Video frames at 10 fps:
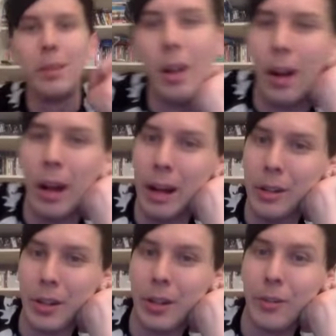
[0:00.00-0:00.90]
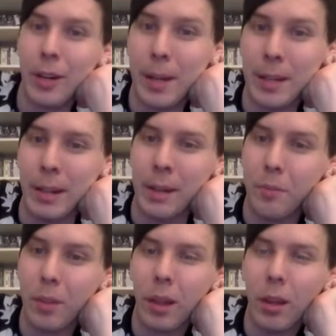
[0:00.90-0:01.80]
So I'd recommend it.
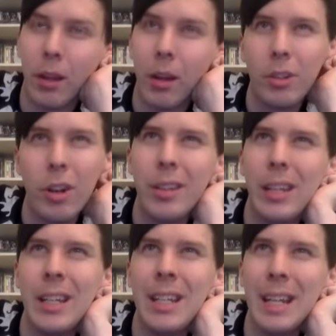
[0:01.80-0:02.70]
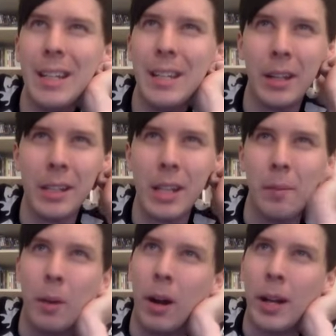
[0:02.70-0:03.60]
Don't think you need to see it at the
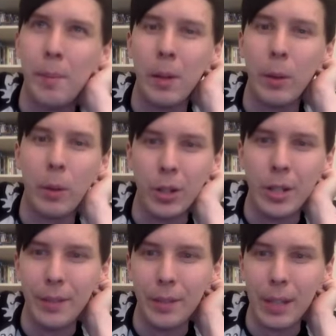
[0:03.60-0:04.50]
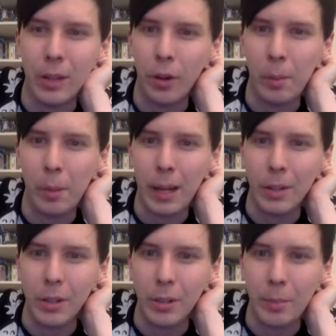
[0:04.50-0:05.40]
cinema. I'd happily watch it on DVD or on a
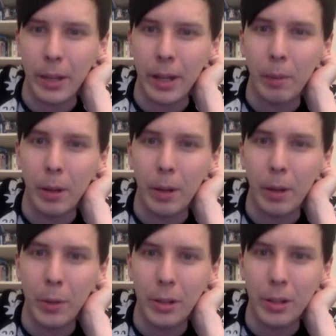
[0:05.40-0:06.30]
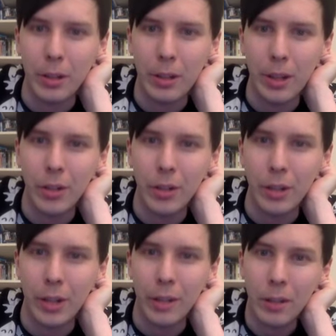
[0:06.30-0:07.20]
plane or something, but it was good. I enjoyed
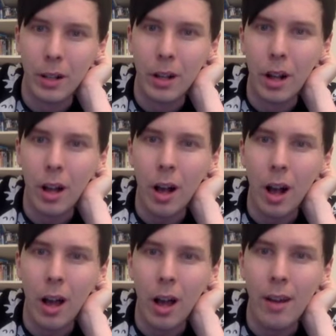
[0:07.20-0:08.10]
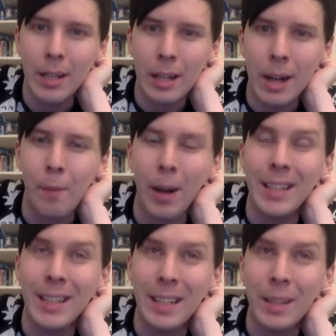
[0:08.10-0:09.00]
it. A nice time, but
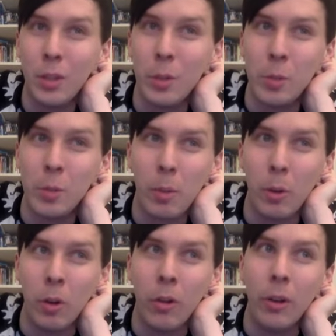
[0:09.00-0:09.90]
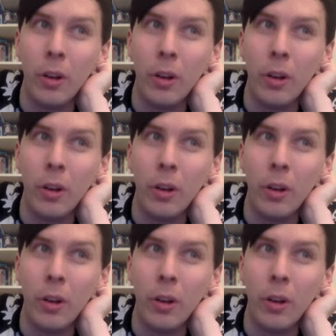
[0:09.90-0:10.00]
I did have too much popcorn.